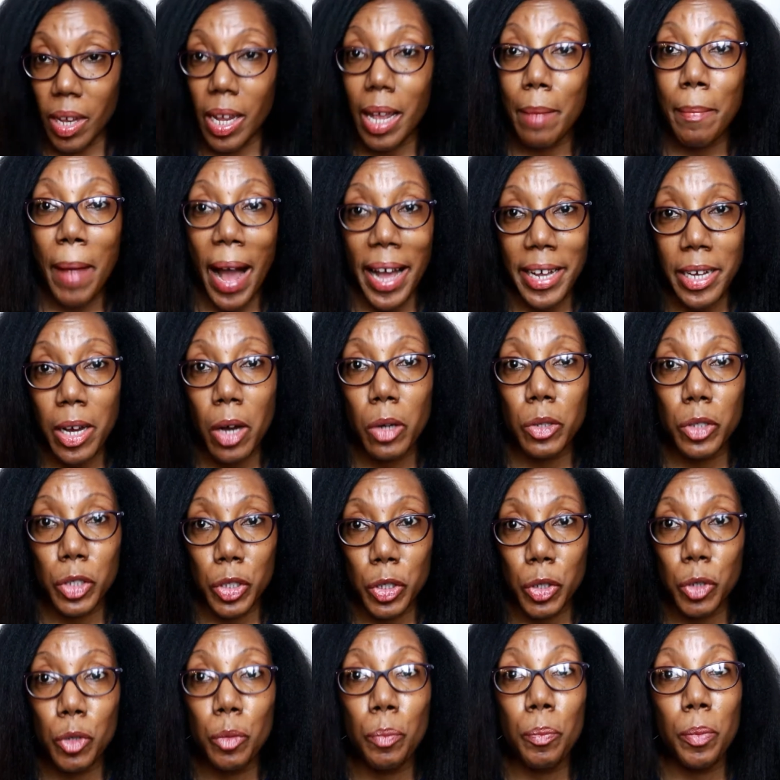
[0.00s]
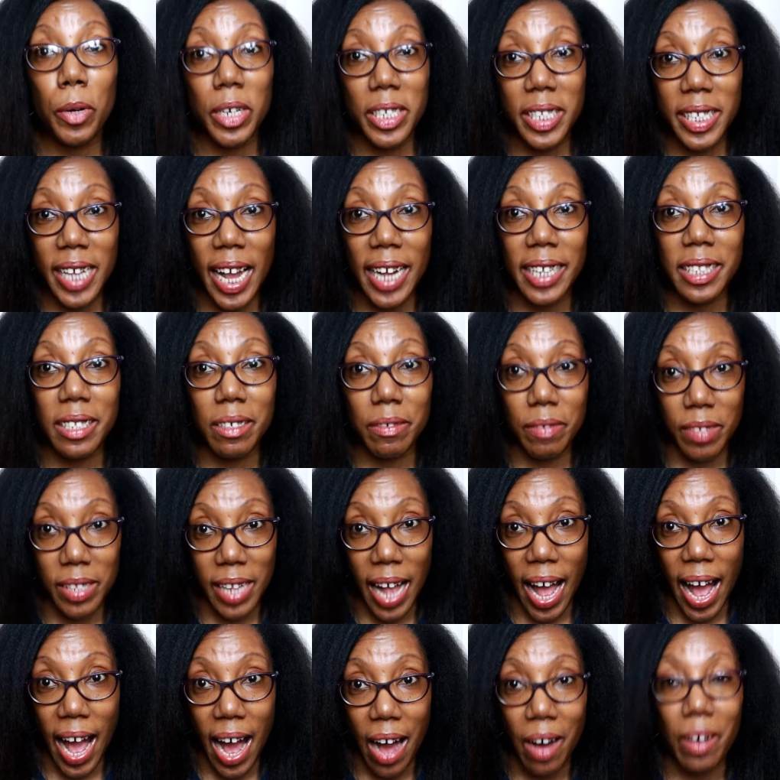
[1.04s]
And my go-to protective
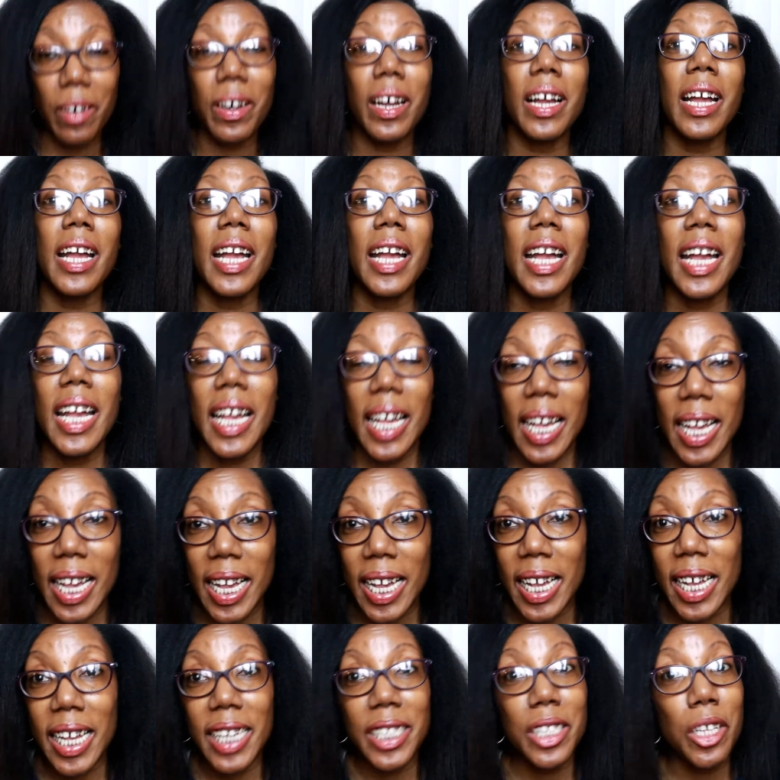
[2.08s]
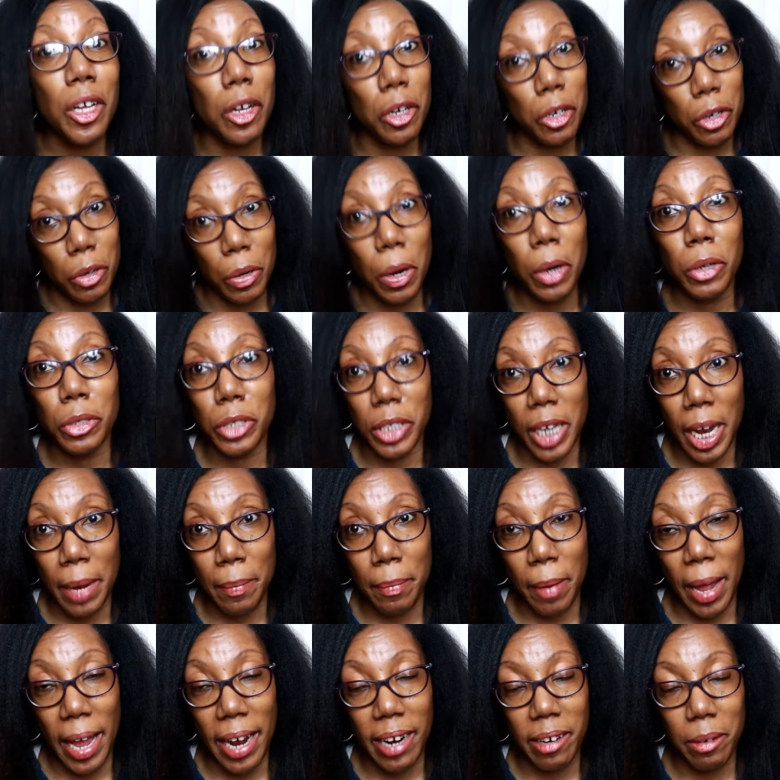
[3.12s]
style is
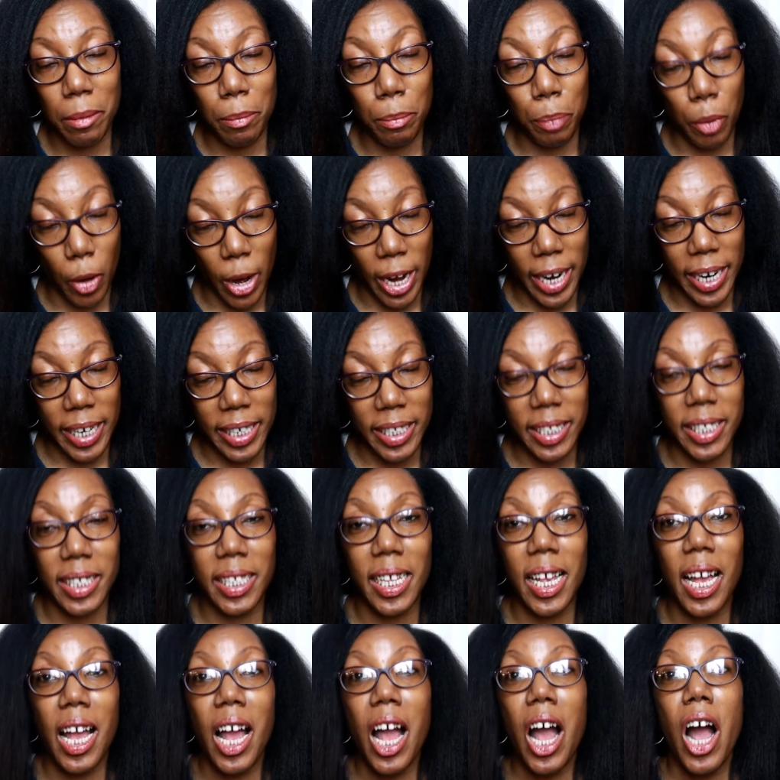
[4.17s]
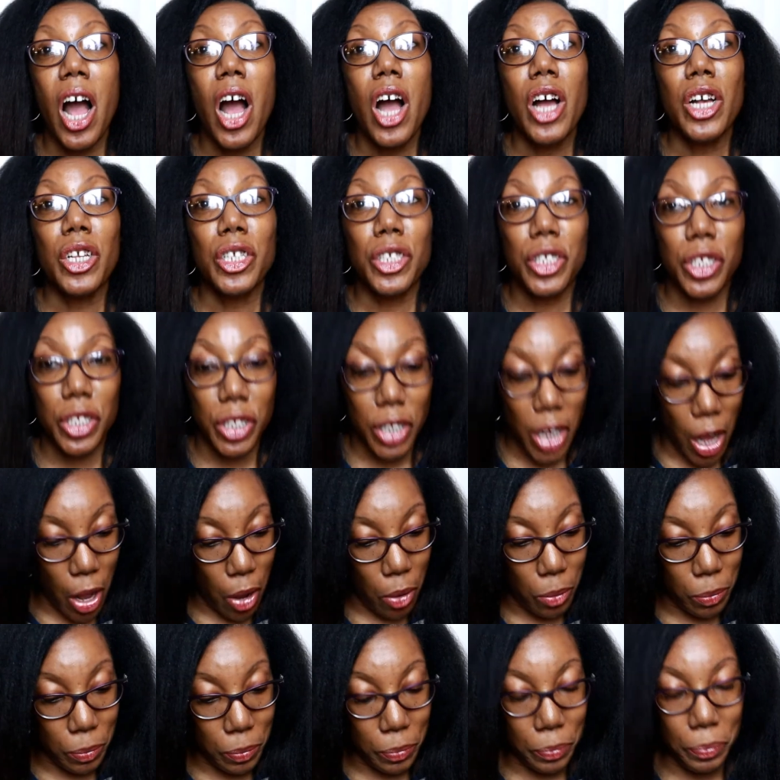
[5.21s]
crochet braids. So